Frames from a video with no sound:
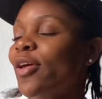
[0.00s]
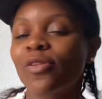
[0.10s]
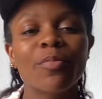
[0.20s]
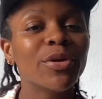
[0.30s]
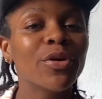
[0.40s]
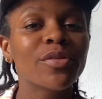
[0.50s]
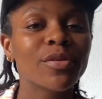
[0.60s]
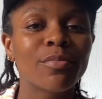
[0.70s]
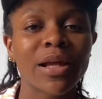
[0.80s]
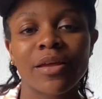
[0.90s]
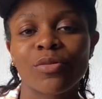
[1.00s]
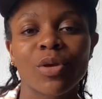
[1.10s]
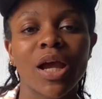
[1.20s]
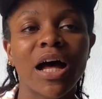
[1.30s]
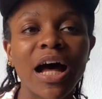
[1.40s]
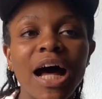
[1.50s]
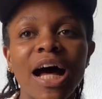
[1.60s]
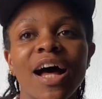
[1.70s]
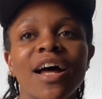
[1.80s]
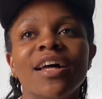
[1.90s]
so I'll be going to the market with
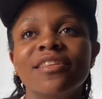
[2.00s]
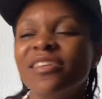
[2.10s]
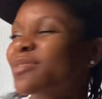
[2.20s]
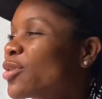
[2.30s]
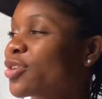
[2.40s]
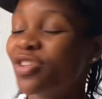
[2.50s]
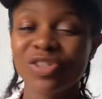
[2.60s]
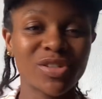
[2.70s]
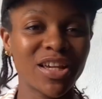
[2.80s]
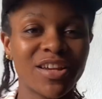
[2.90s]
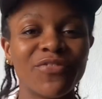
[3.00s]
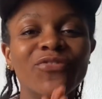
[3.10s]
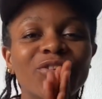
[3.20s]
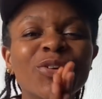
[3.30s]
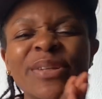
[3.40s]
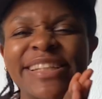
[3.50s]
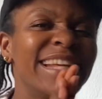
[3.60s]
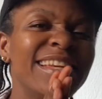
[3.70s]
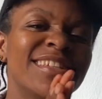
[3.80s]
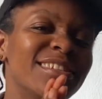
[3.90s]
her this morning just to get a few
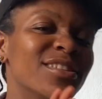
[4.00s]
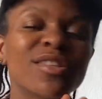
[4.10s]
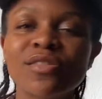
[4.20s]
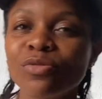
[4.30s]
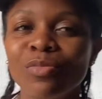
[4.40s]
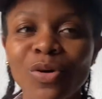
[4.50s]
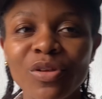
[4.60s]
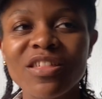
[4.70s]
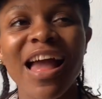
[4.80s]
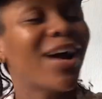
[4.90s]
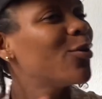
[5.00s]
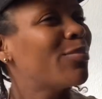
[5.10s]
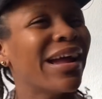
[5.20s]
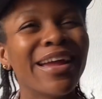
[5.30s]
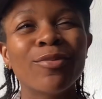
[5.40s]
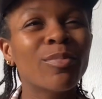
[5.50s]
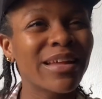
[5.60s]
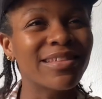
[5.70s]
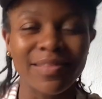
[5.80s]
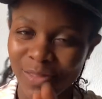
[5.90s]
things, not too much. I hope I end up
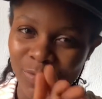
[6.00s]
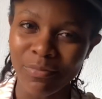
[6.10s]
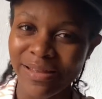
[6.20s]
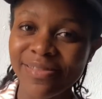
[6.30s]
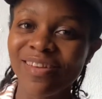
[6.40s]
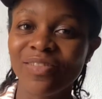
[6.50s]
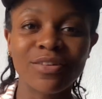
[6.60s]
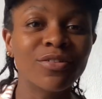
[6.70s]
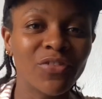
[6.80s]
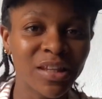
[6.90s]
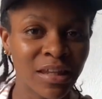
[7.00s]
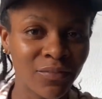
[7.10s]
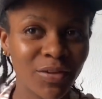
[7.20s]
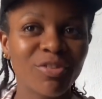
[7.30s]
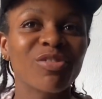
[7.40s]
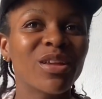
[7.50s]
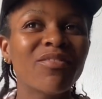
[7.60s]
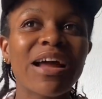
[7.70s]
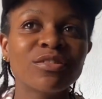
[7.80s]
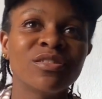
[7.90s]
getting things for myself and not for David, because
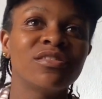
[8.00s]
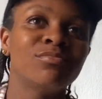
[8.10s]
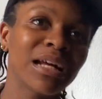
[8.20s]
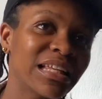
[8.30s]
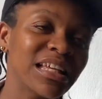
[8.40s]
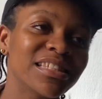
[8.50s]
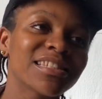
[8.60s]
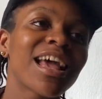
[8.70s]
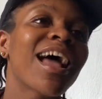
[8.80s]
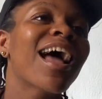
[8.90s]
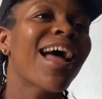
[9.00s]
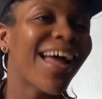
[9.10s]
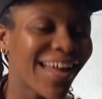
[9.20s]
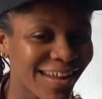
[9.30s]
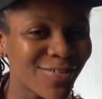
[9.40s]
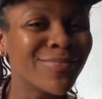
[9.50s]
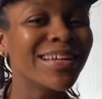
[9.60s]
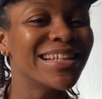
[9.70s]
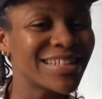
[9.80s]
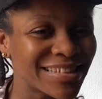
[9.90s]
whenever I go to the market I end
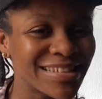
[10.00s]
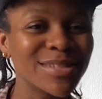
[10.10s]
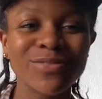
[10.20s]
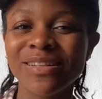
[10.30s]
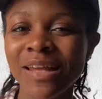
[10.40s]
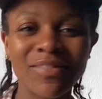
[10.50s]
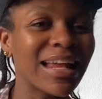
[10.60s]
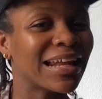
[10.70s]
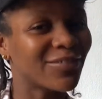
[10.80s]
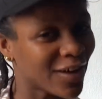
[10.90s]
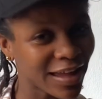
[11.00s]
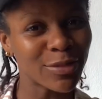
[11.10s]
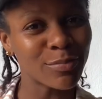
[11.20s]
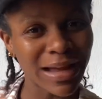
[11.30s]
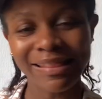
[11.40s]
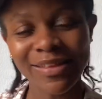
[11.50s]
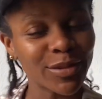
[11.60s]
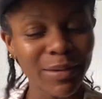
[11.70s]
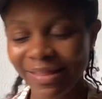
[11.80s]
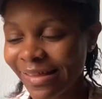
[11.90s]
up getting things for David and I forget to buy things
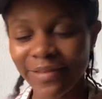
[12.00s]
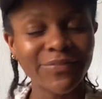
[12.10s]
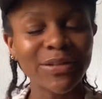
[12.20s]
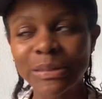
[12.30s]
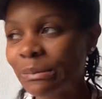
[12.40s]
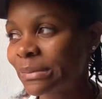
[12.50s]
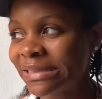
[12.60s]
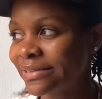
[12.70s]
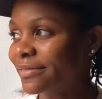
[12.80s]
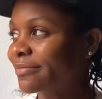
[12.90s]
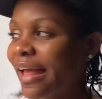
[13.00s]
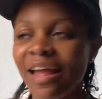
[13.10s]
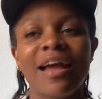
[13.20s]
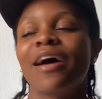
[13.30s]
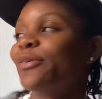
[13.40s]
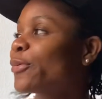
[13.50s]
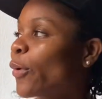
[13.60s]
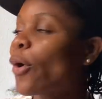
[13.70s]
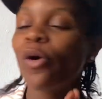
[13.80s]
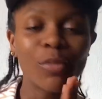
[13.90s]
for myself for some reason. I don't
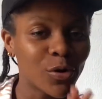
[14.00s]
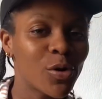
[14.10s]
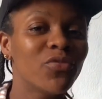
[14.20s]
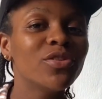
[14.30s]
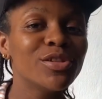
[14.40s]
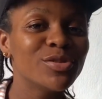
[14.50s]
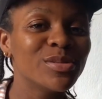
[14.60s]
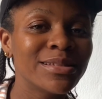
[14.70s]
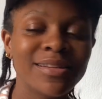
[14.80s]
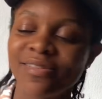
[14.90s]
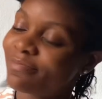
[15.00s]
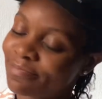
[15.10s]
know, but hopefully today